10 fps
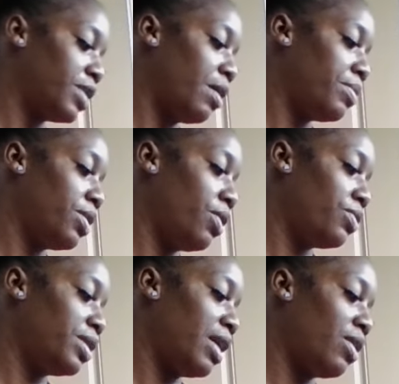I've been
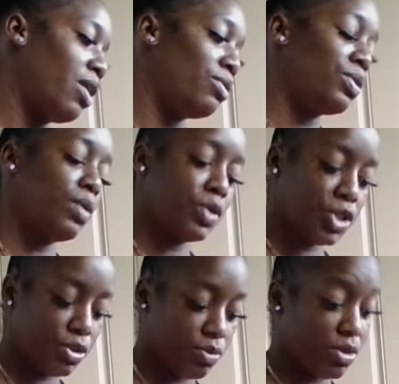holding out. I only
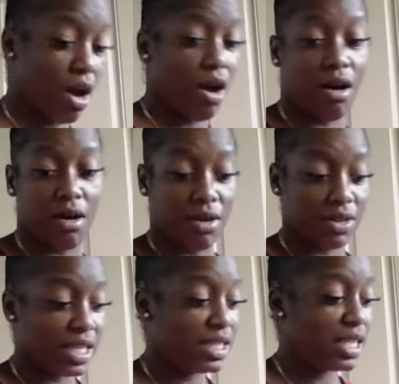want you, y'all.
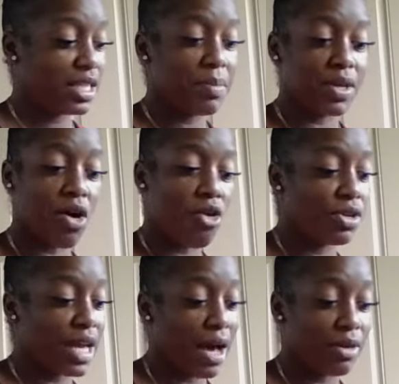They said they've been
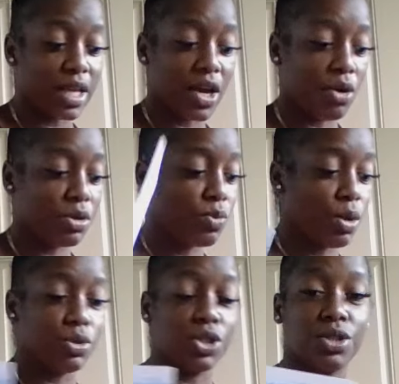holding out. They only
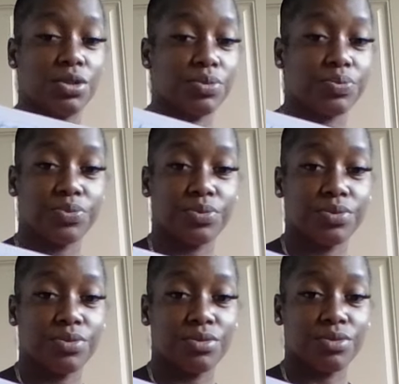want you.
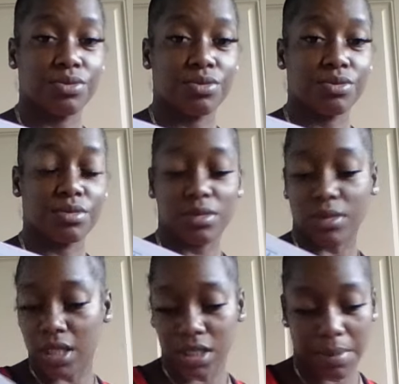
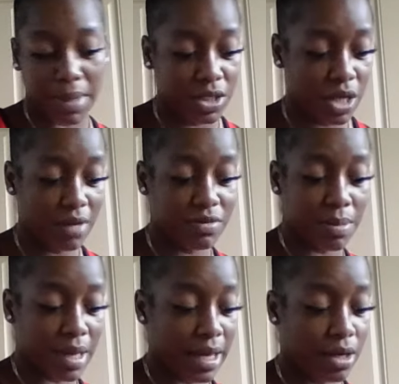Somebody drives a
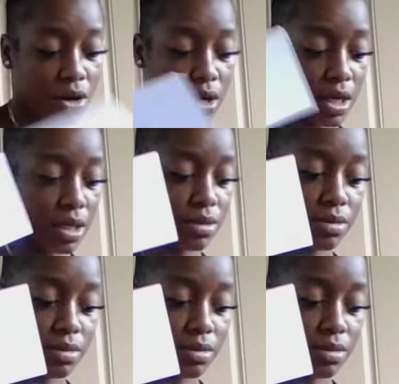black car,